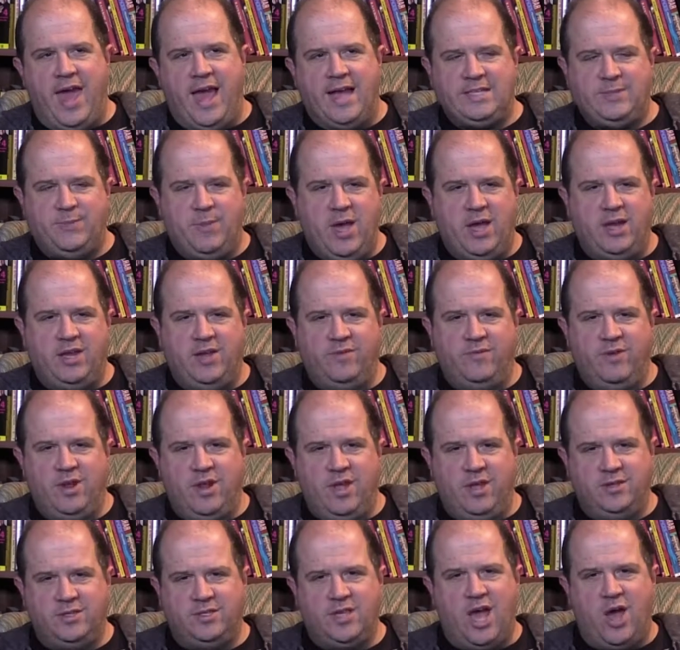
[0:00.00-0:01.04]
aspect of it,
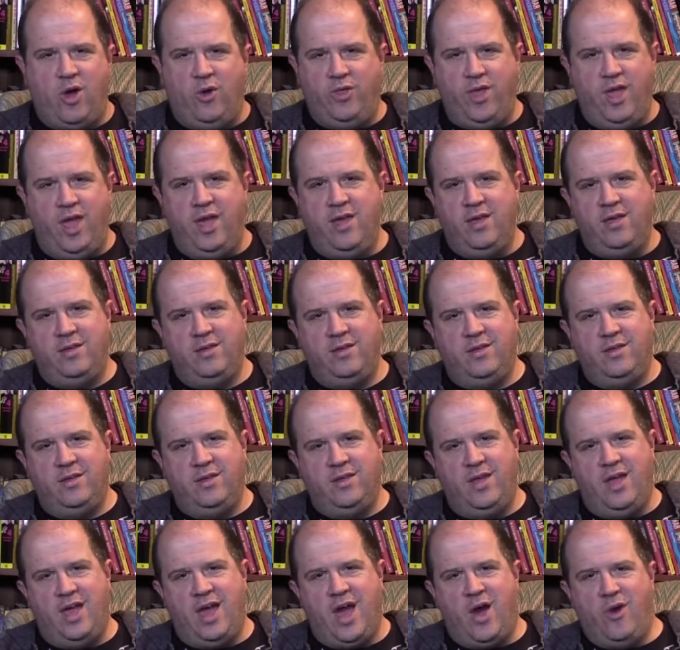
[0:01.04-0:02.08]
as how they
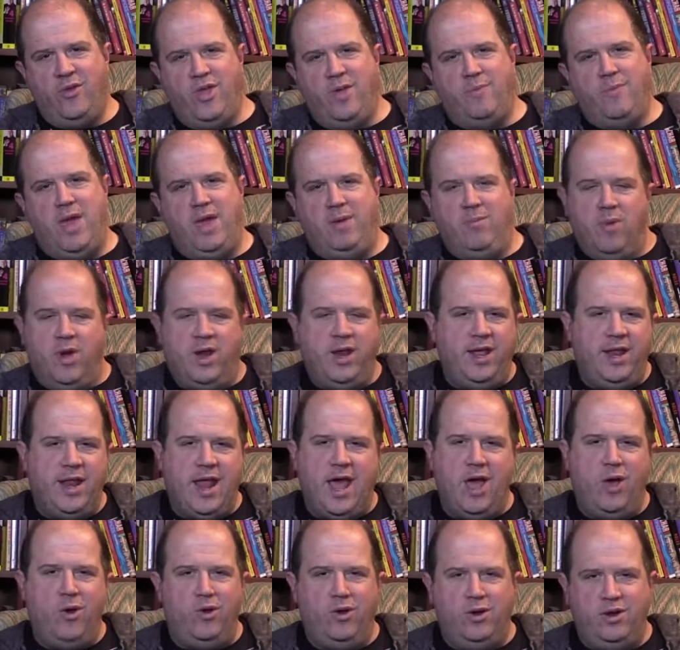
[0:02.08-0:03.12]
make money
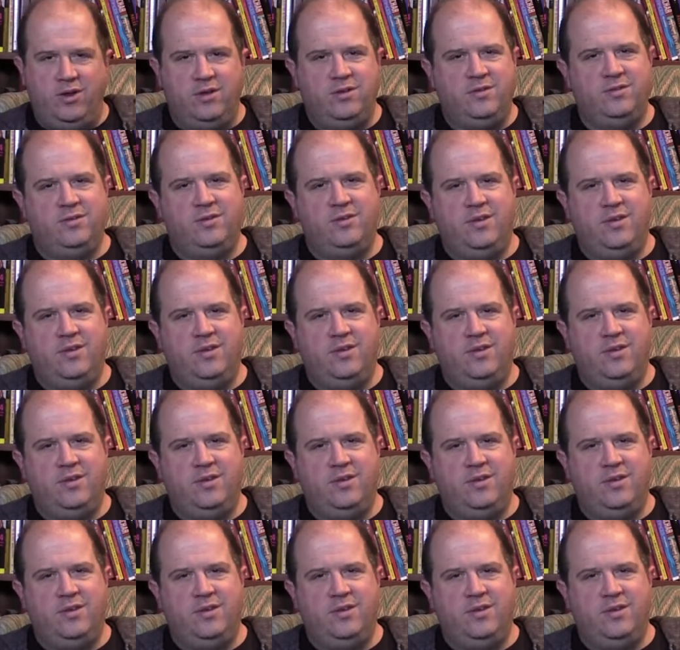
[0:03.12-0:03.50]
now, and